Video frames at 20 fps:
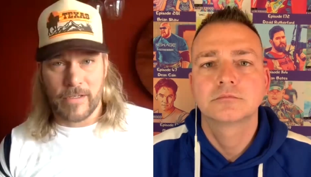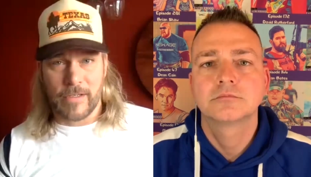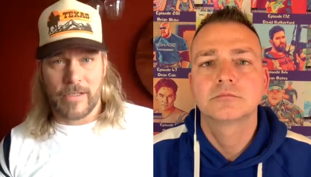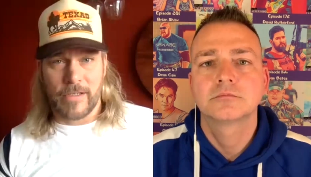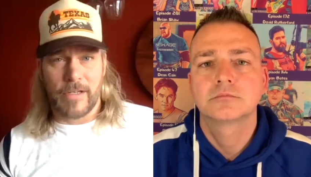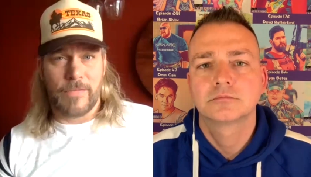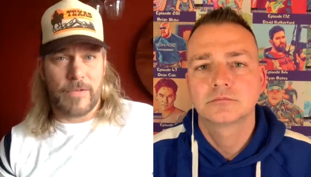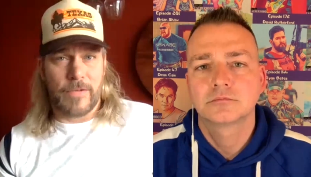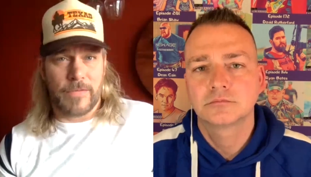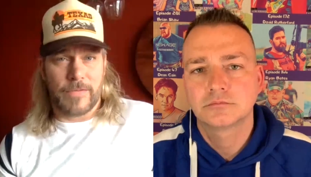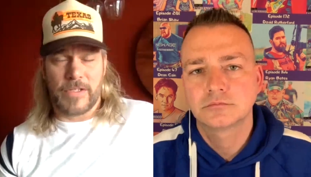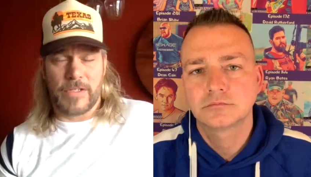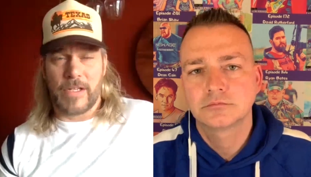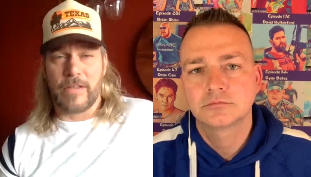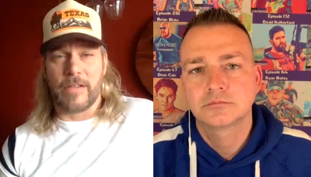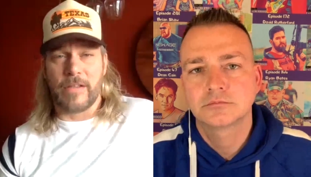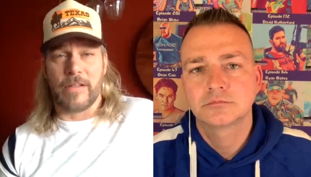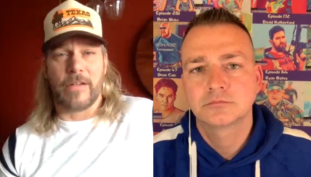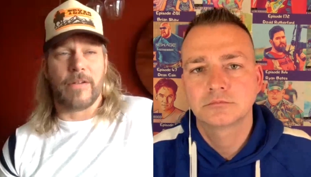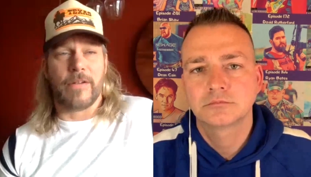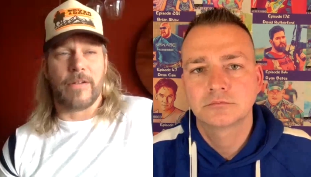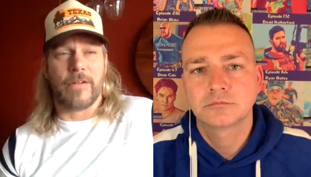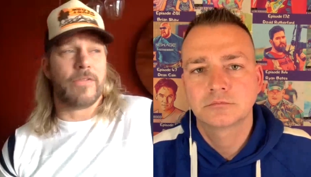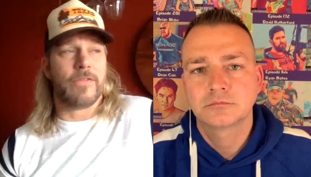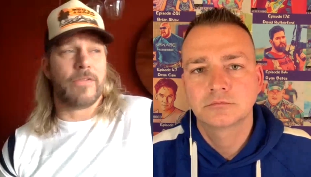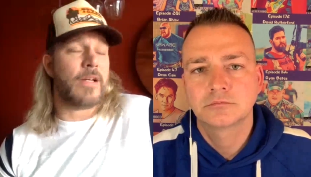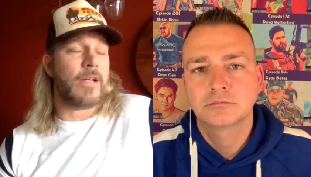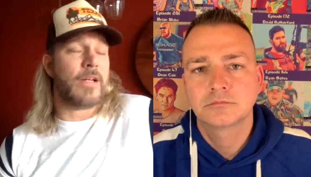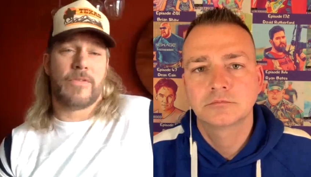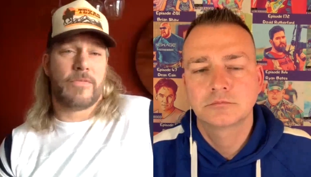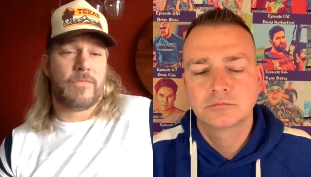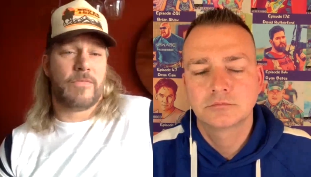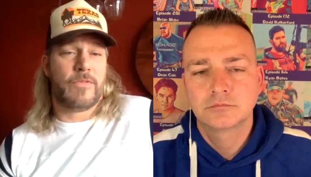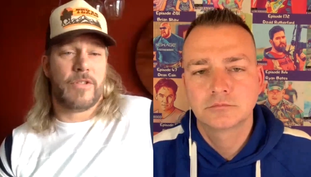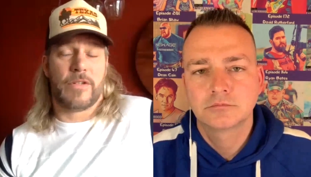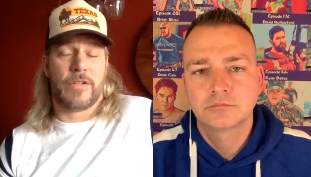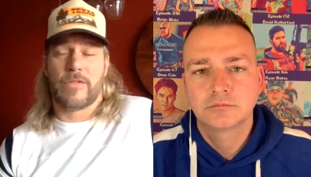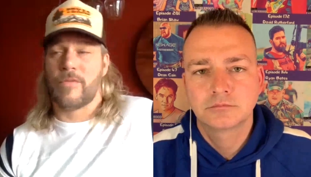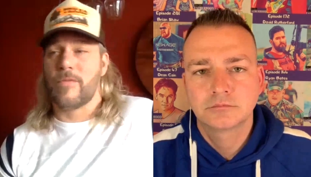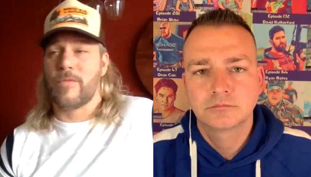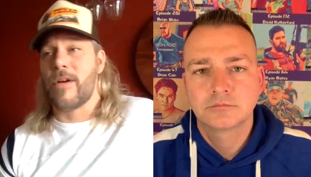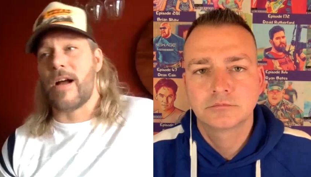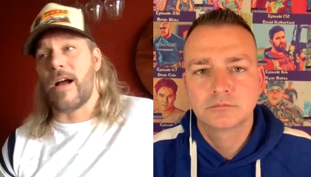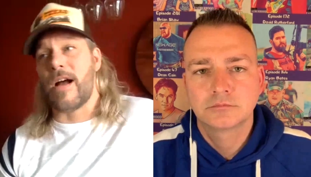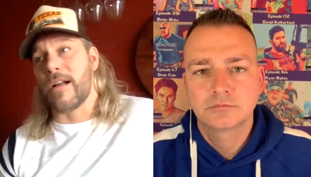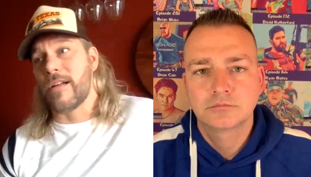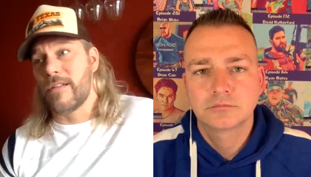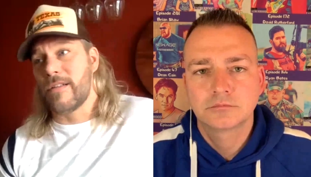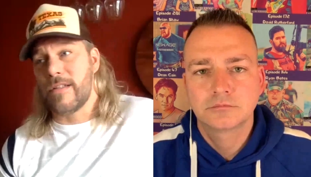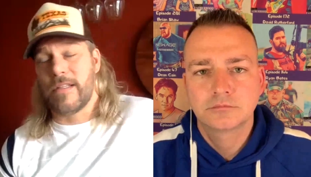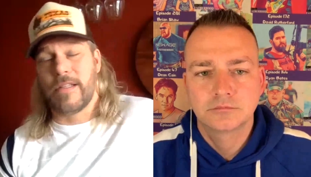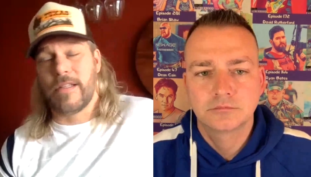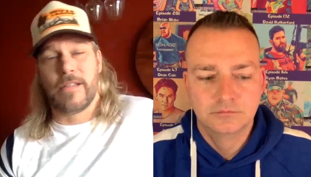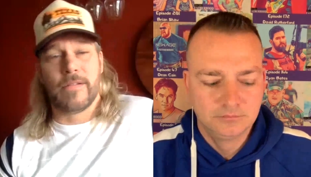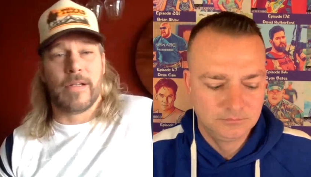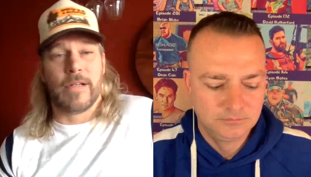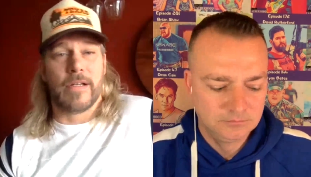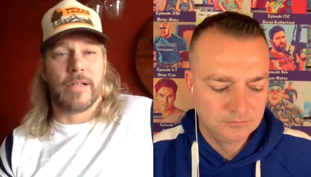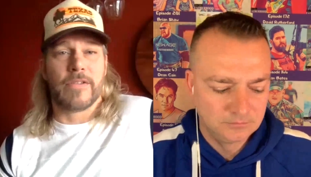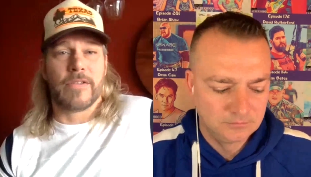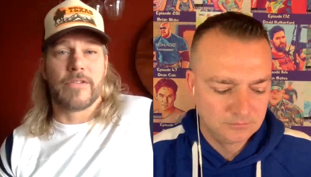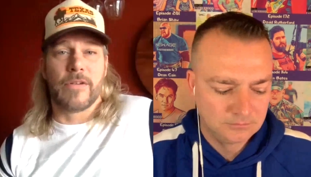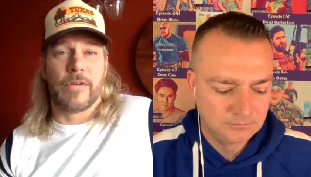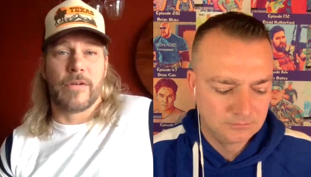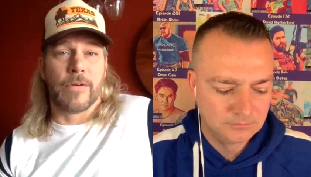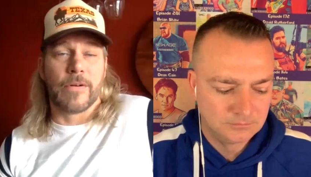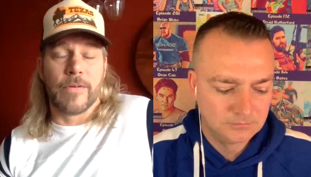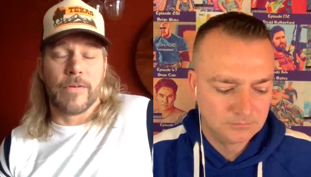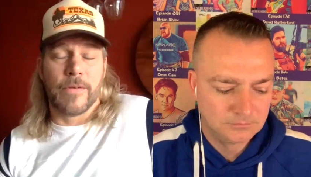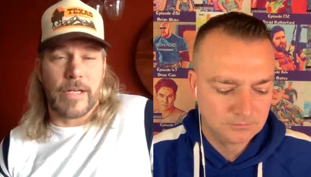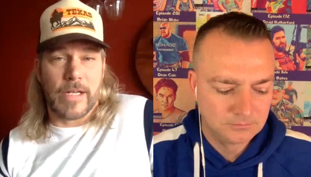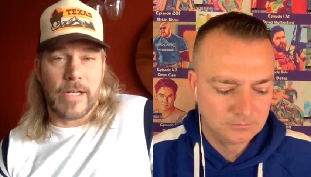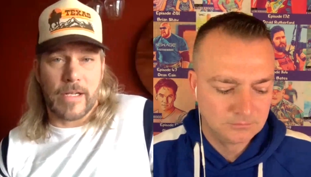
Speaker 1: if you've seen the news, that was just rocked in uh, Stoner Creek